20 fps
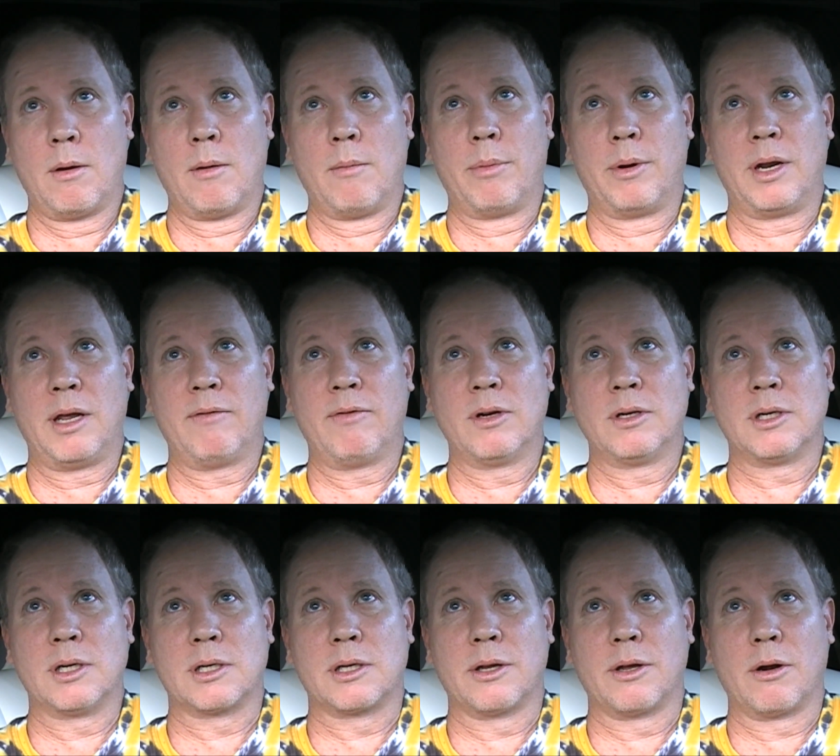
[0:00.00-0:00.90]
But even
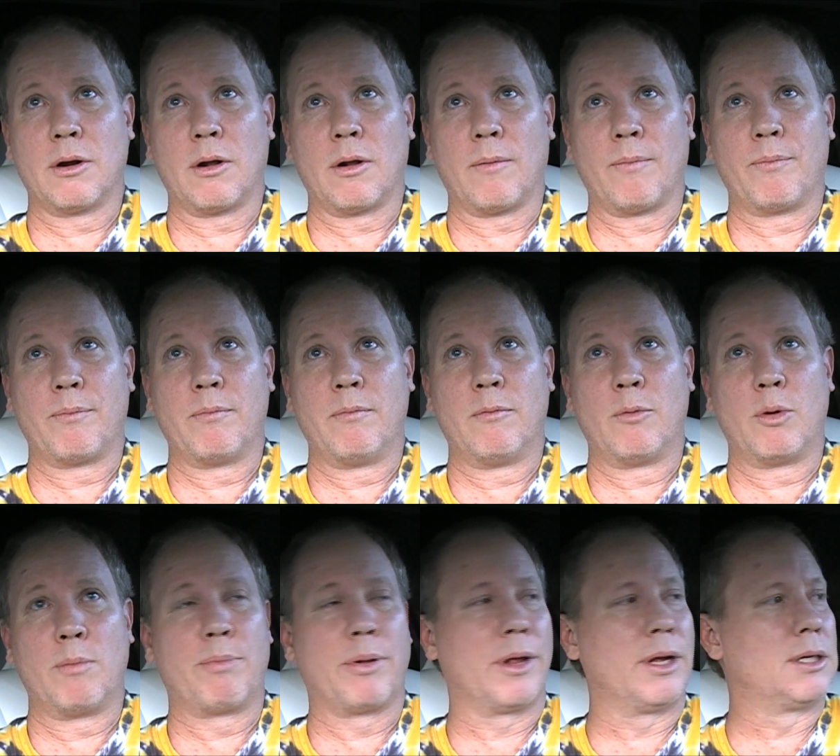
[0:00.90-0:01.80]
just little
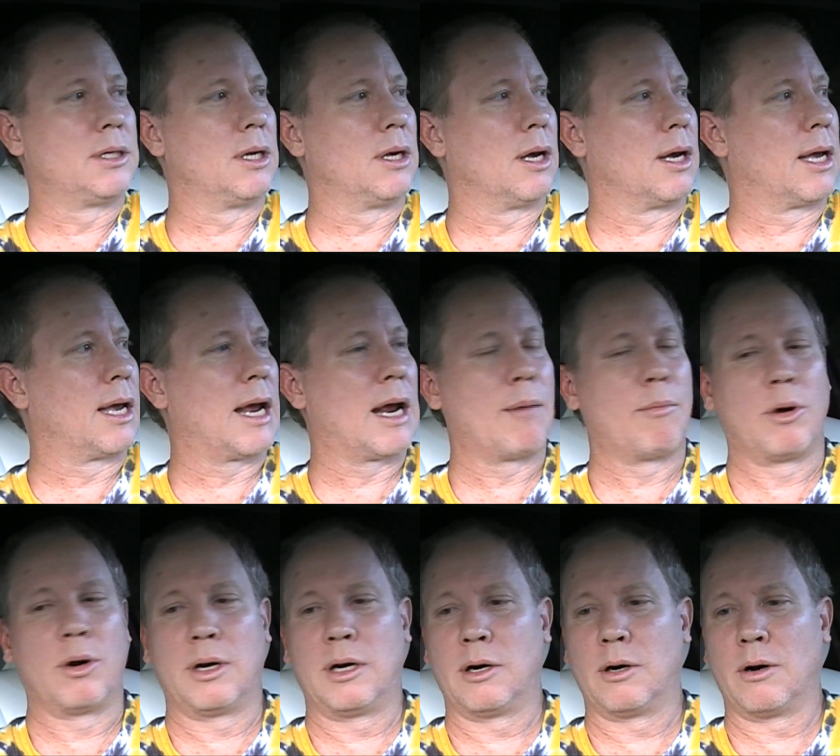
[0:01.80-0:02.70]
replacing a
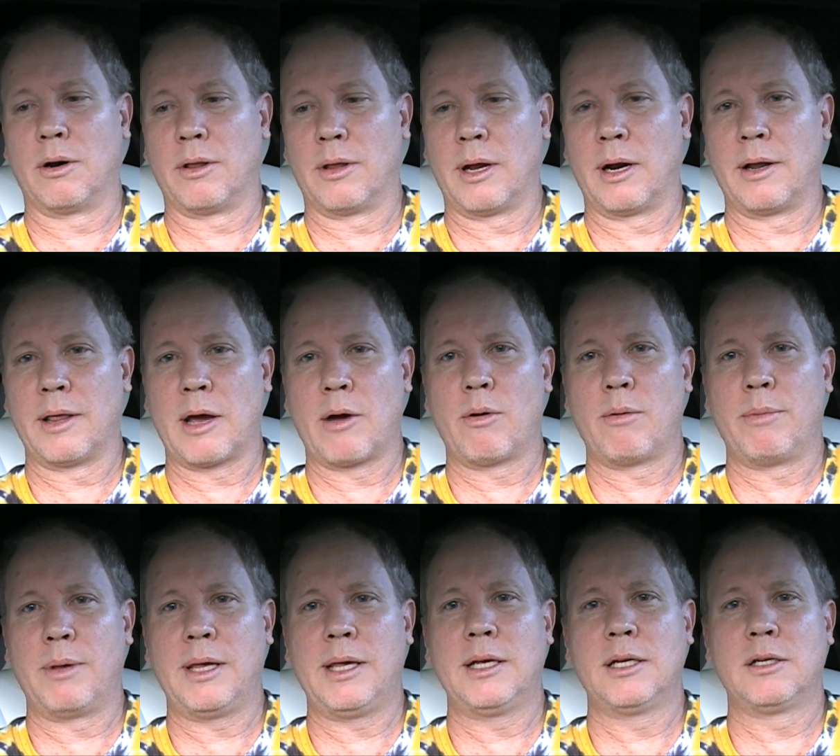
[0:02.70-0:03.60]
camera here or there, that would
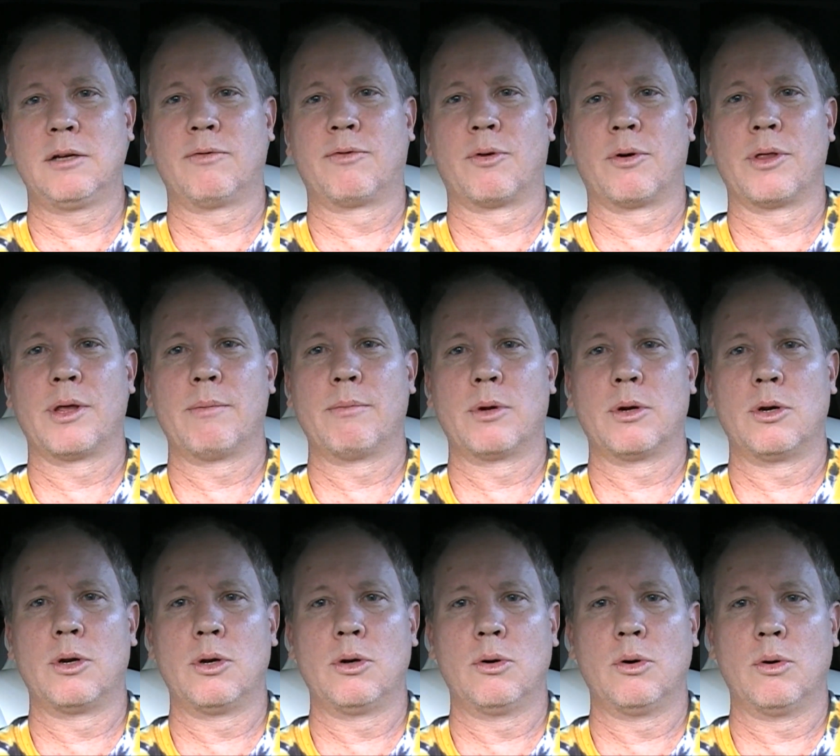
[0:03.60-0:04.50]
be easy for them to
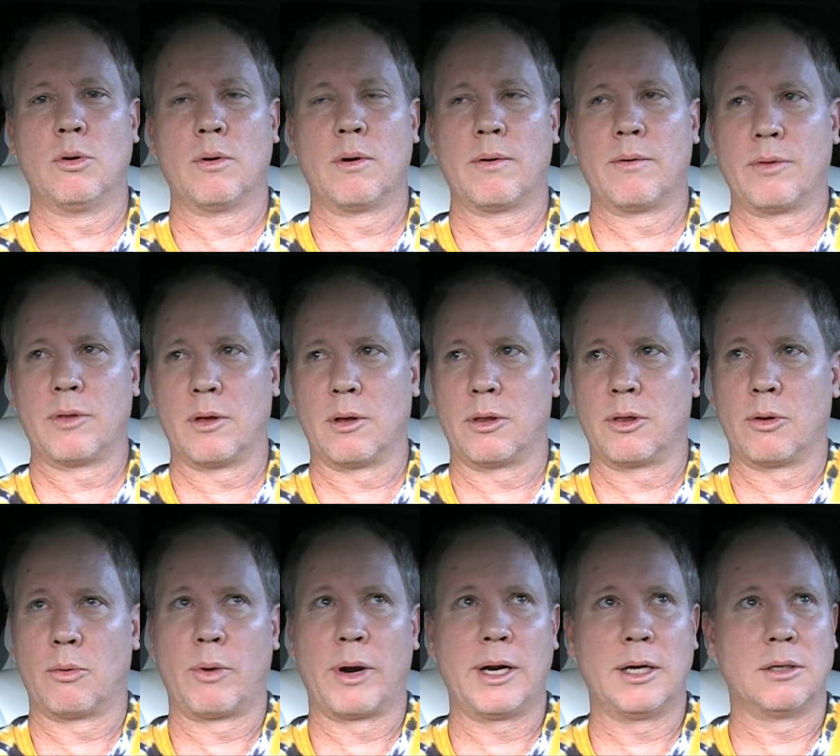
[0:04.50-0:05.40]
do,
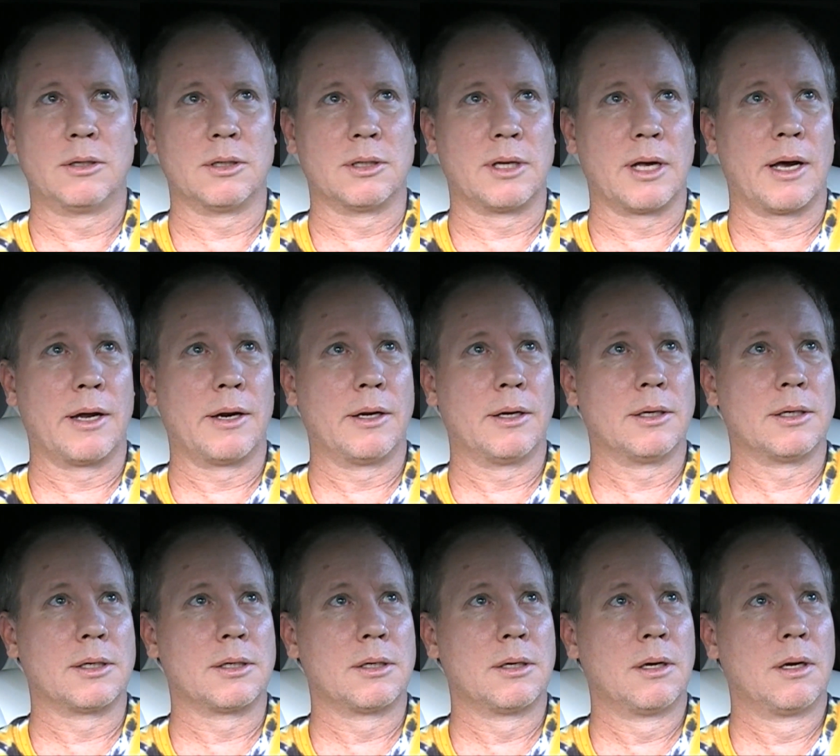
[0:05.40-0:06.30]
the Rangers, that
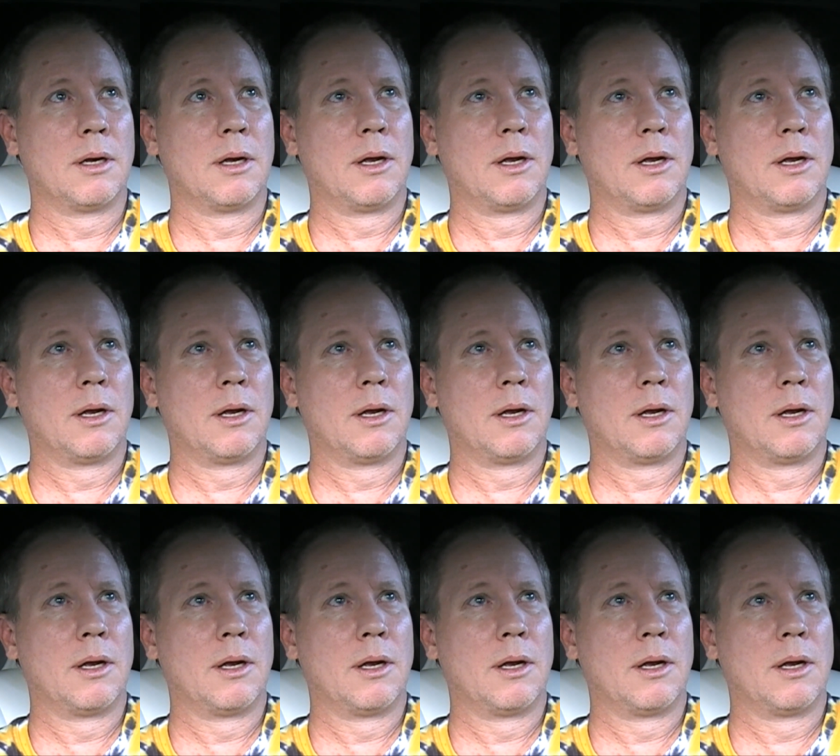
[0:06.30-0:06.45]
is.